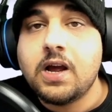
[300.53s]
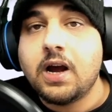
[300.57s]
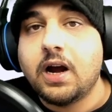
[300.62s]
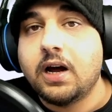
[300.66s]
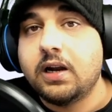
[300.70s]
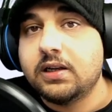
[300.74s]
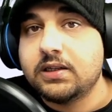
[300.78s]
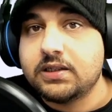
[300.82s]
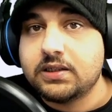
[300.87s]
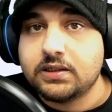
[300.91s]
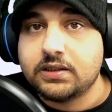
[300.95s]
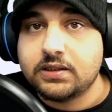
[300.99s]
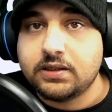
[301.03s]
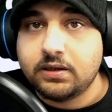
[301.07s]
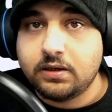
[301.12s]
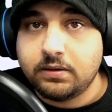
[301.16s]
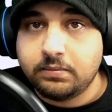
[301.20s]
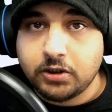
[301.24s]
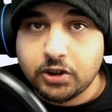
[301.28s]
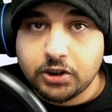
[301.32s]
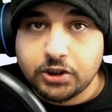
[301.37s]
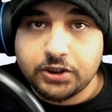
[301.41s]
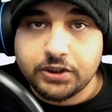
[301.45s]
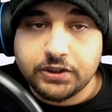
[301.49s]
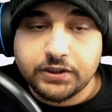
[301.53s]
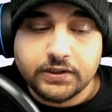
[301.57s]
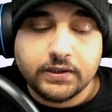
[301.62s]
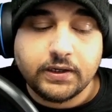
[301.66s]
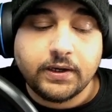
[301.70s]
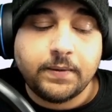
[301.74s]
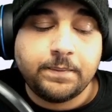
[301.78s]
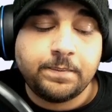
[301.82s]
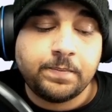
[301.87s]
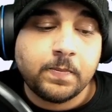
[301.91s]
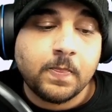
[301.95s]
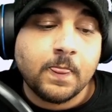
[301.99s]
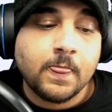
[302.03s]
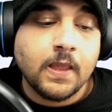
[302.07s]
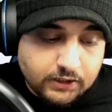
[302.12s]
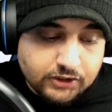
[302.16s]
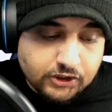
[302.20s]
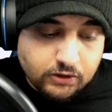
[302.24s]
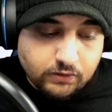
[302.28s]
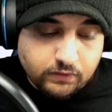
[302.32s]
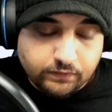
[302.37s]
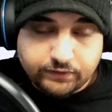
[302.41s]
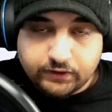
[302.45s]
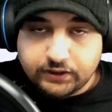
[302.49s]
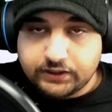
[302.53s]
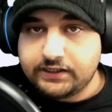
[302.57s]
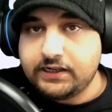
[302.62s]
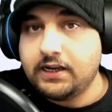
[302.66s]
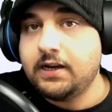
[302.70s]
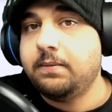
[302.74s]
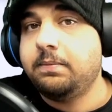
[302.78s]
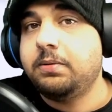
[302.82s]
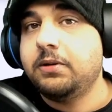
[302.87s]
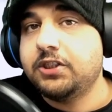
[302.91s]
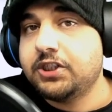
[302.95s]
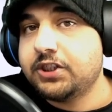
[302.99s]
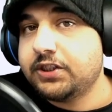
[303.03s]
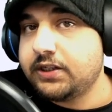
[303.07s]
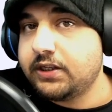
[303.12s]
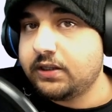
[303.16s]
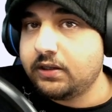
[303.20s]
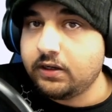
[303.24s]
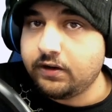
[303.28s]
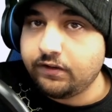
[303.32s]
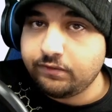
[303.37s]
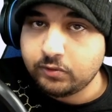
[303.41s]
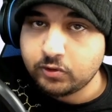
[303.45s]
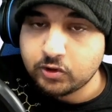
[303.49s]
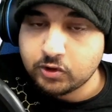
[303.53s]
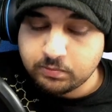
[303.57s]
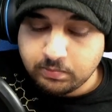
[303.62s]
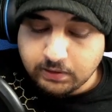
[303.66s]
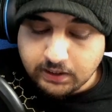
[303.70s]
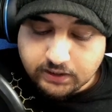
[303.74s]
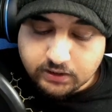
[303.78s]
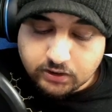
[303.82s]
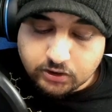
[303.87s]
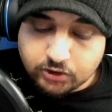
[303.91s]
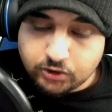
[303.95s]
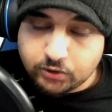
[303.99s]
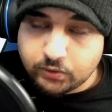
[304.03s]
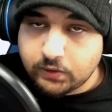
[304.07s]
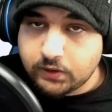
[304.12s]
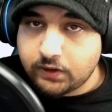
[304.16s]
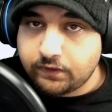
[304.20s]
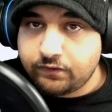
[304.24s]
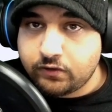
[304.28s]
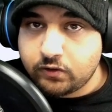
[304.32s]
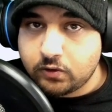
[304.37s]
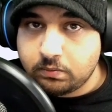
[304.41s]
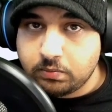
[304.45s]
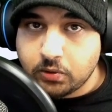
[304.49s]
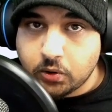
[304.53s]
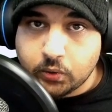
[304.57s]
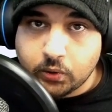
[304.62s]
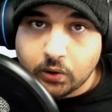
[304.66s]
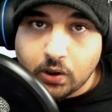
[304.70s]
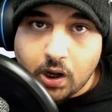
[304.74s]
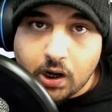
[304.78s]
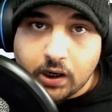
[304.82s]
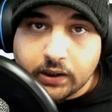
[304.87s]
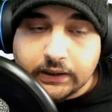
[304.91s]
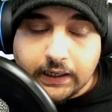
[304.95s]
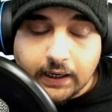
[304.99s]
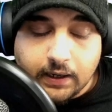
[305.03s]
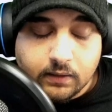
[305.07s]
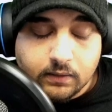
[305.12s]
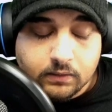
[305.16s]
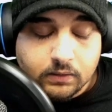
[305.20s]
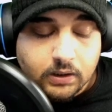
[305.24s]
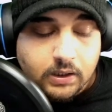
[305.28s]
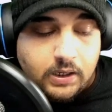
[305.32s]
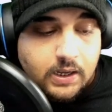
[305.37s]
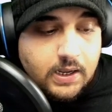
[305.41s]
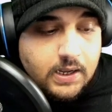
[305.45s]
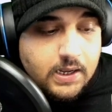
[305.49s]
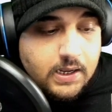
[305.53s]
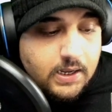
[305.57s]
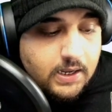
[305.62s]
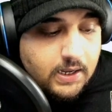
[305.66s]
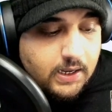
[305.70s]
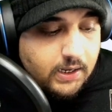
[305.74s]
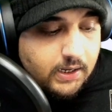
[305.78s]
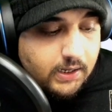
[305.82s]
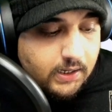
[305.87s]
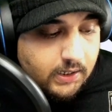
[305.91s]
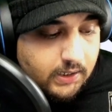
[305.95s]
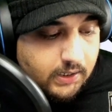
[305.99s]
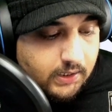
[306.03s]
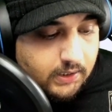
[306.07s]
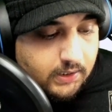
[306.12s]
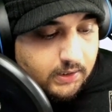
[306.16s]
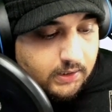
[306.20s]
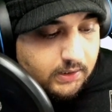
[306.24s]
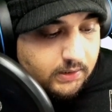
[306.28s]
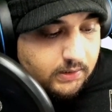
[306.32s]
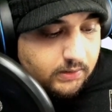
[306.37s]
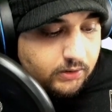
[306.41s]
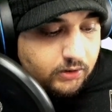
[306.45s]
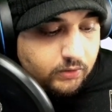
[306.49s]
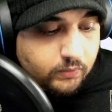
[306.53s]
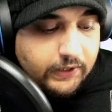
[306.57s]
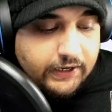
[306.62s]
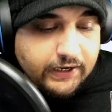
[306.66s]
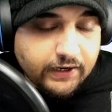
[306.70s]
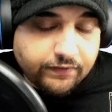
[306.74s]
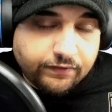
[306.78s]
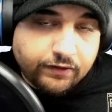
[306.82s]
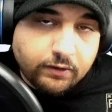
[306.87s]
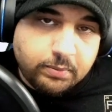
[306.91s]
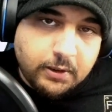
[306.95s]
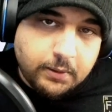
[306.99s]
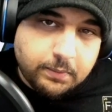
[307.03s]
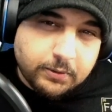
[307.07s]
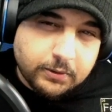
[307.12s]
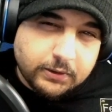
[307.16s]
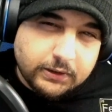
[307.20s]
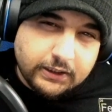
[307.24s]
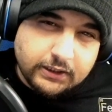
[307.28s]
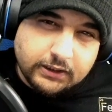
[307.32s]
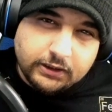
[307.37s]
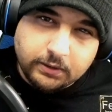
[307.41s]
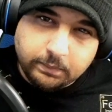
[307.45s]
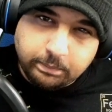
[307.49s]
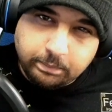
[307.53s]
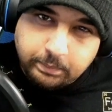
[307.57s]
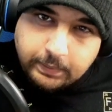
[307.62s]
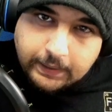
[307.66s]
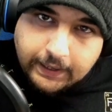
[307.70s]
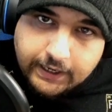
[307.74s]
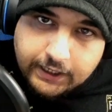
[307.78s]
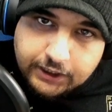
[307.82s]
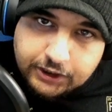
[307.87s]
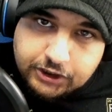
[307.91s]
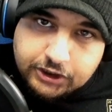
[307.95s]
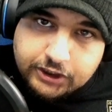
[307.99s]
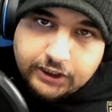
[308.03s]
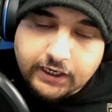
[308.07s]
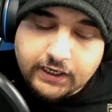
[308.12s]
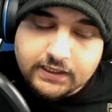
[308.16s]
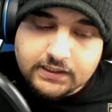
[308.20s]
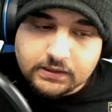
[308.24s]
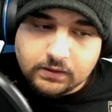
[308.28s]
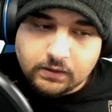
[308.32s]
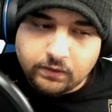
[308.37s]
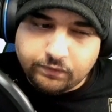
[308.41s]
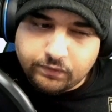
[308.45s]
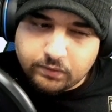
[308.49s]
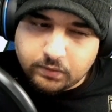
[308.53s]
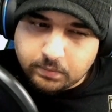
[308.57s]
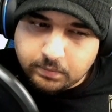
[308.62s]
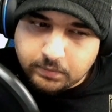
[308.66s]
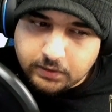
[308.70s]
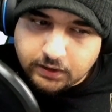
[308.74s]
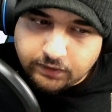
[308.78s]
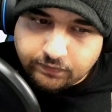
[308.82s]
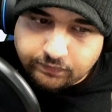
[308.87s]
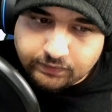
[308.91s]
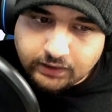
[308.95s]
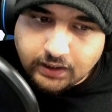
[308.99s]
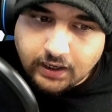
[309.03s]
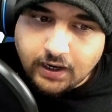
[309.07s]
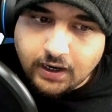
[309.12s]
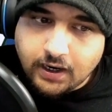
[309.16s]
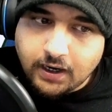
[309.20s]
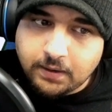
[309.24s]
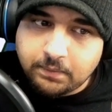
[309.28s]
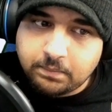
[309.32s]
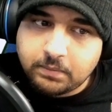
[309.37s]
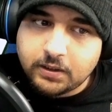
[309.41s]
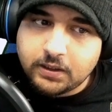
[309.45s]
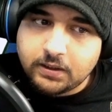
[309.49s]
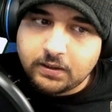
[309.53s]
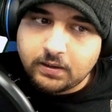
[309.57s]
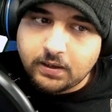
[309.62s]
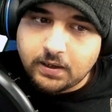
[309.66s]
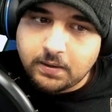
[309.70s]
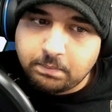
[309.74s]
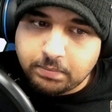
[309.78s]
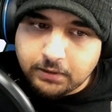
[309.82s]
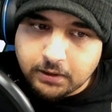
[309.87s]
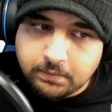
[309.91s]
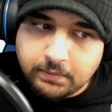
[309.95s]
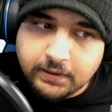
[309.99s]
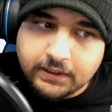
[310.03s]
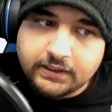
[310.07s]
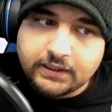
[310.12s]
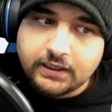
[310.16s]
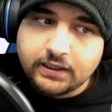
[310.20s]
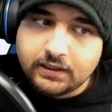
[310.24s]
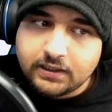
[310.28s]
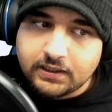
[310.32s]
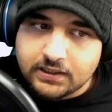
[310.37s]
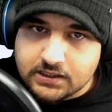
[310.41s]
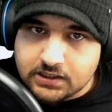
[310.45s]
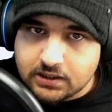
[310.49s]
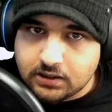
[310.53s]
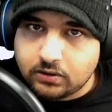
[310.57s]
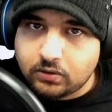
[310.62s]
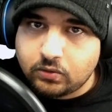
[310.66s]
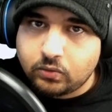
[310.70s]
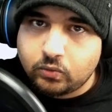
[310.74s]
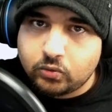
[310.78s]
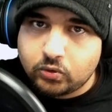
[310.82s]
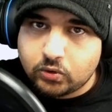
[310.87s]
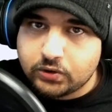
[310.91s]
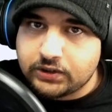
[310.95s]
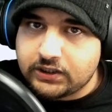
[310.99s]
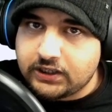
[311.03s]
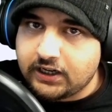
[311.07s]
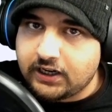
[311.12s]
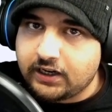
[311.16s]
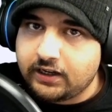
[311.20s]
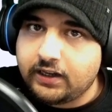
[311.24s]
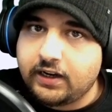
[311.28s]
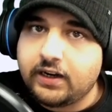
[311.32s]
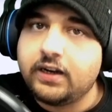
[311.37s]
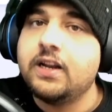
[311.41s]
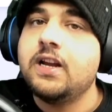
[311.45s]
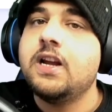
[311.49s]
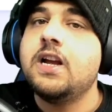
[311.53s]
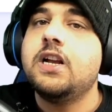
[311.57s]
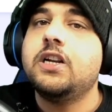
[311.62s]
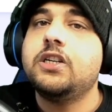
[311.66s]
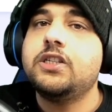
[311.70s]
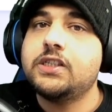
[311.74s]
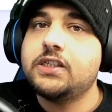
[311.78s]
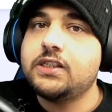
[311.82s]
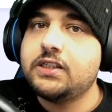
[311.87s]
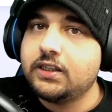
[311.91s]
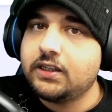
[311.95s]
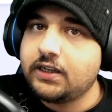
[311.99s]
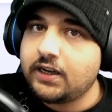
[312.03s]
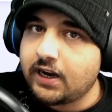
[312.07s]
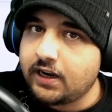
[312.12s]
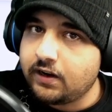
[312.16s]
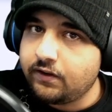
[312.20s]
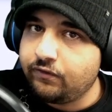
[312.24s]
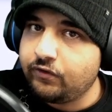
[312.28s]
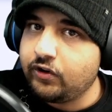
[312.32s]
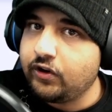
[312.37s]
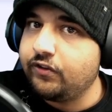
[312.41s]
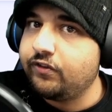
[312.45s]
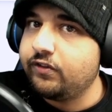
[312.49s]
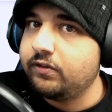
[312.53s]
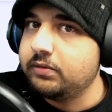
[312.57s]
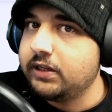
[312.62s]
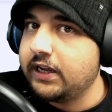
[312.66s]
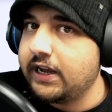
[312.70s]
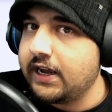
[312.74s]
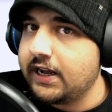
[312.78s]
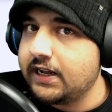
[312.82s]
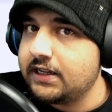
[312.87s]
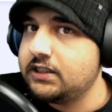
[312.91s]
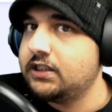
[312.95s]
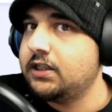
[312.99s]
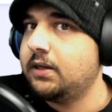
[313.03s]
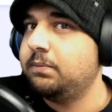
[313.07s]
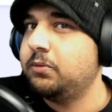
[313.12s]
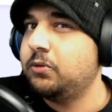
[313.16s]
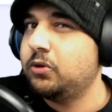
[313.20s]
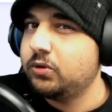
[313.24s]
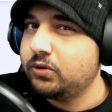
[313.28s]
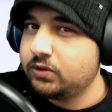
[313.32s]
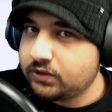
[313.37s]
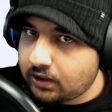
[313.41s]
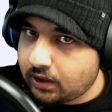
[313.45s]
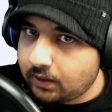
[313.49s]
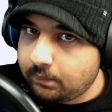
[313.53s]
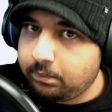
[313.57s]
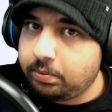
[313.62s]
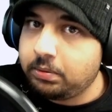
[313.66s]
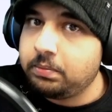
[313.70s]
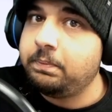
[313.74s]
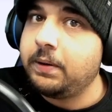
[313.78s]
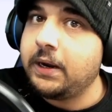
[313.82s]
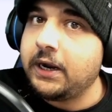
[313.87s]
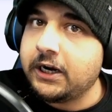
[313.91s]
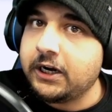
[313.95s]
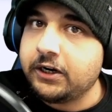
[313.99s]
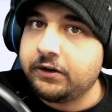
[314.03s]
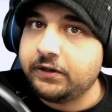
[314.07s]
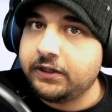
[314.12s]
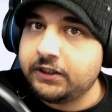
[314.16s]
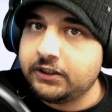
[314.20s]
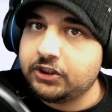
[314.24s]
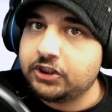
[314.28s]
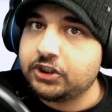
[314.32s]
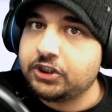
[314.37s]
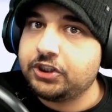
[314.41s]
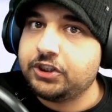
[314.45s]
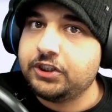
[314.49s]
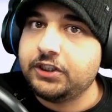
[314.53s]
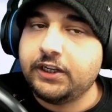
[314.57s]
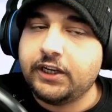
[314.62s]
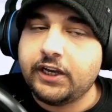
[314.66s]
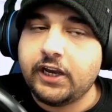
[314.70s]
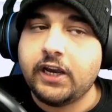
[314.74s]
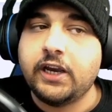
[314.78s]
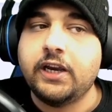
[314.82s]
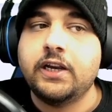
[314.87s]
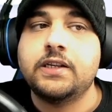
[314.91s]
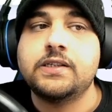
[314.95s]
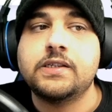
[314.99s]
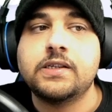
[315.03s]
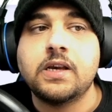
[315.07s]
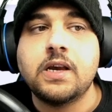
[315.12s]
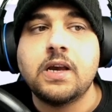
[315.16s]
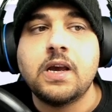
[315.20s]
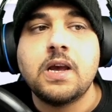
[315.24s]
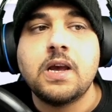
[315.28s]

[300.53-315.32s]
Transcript: unless it's an emergency. So, for example, let's just say the government was planning on doing a full-blown lockdown, and they're waiting for people to get their paychecks, giving them enough time, implementing these little rules here and there, just to kind of give them the heads up to start preparing just in case.